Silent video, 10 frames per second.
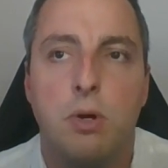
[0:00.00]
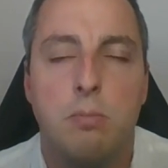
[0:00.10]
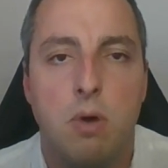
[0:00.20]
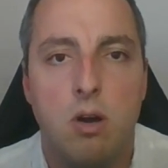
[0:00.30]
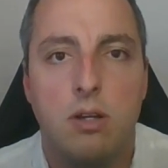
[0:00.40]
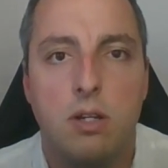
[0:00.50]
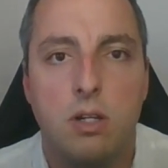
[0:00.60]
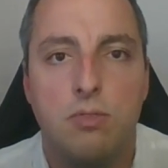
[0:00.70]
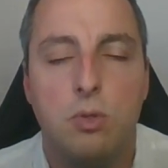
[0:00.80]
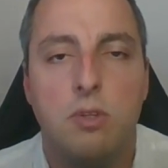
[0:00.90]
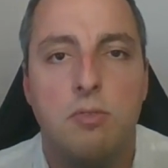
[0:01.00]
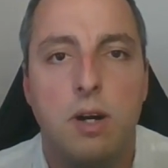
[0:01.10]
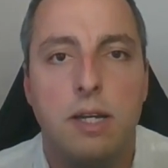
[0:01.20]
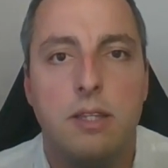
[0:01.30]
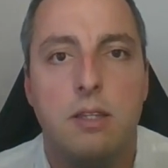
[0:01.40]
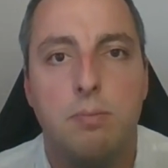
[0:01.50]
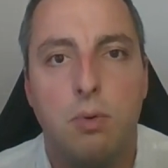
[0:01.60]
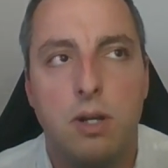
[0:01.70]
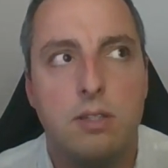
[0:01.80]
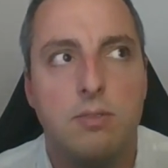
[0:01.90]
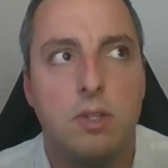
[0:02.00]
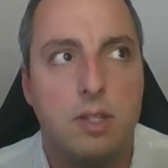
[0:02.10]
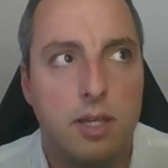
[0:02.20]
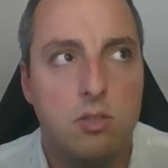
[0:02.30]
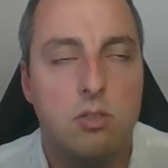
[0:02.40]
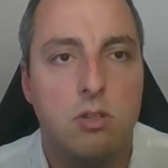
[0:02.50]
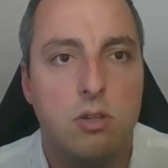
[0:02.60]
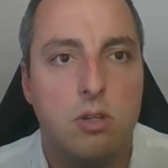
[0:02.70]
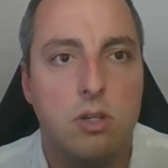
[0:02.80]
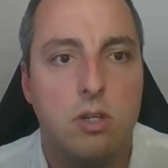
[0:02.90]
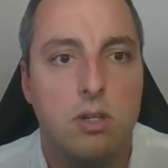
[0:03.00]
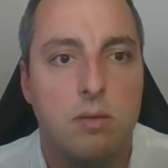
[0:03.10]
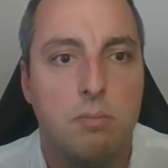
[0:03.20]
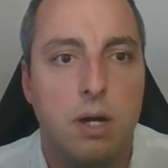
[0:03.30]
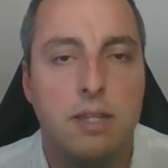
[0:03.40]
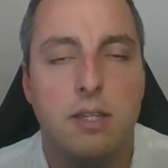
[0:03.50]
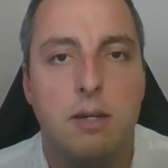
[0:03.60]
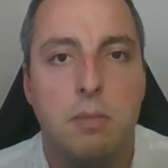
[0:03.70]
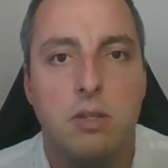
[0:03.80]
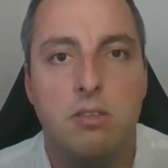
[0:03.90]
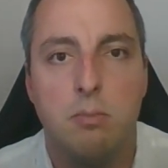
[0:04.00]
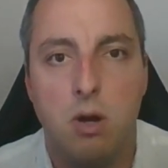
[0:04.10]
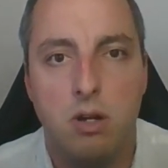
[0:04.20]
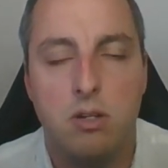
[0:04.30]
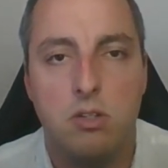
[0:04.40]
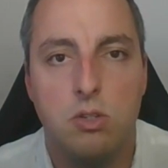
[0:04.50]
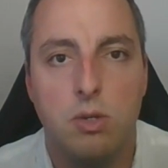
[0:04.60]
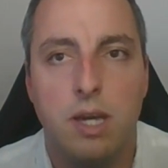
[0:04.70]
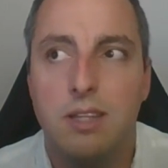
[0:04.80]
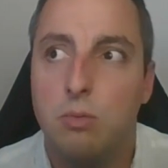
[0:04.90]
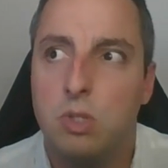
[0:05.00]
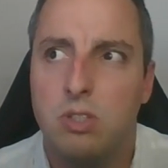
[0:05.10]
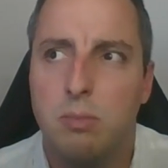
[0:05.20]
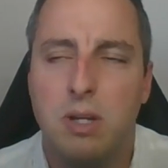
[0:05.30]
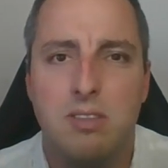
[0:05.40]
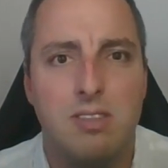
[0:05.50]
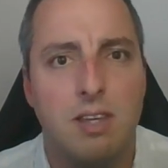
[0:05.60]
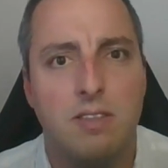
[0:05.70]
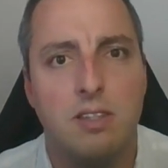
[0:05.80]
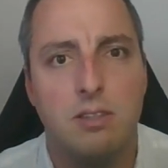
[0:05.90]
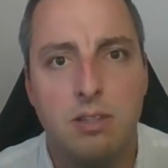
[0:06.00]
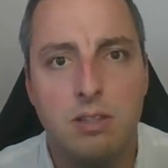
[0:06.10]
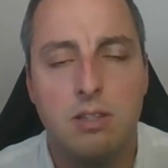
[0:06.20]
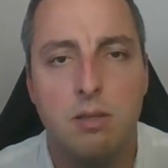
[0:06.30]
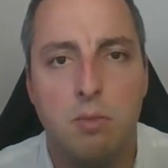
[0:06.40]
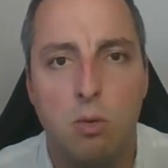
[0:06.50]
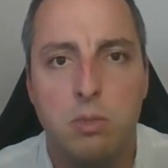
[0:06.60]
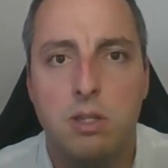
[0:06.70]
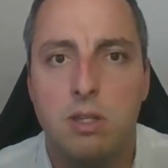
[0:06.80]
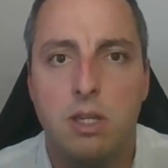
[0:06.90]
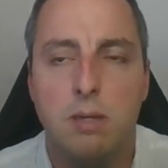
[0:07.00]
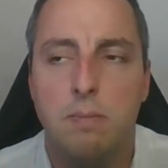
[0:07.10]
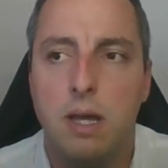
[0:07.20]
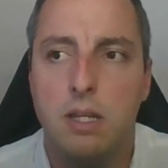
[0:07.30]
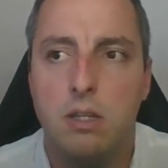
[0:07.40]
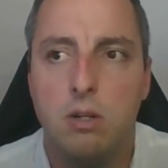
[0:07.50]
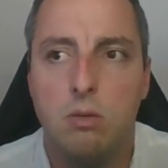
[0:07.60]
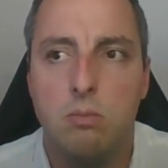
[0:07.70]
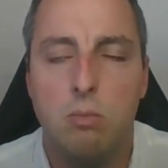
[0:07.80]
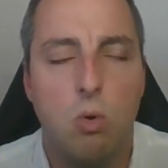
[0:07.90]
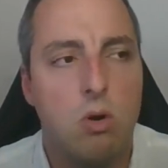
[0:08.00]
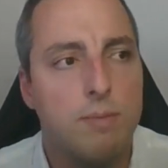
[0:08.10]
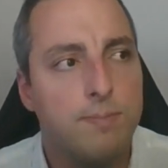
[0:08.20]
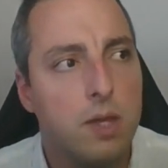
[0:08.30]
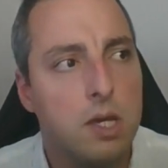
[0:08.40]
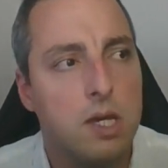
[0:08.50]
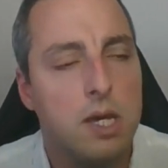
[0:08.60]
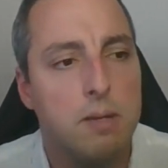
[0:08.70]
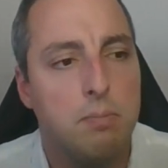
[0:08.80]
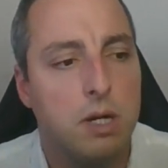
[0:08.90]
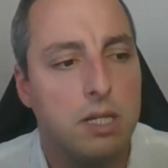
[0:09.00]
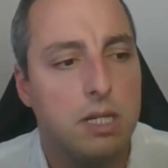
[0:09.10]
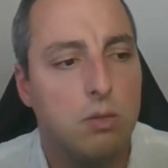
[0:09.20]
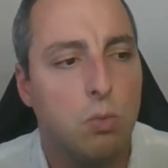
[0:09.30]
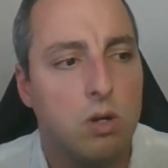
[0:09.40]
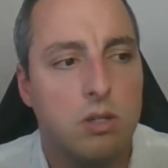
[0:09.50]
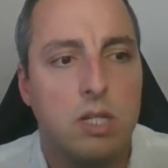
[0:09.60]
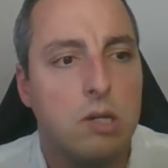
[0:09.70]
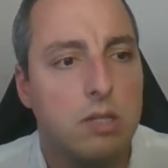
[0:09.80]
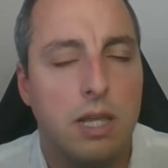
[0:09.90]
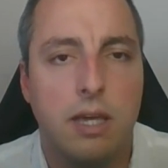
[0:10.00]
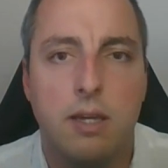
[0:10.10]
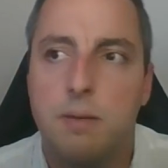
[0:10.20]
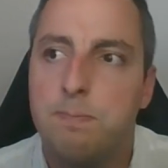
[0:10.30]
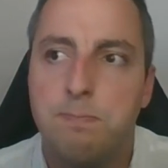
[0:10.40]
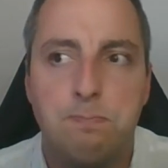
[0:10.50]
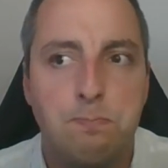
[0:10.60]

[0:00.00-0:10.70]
per marker, if you divide the price of the test by the amount of markers you get, which is about 76 at the moment, they keep adding more, but it works out at like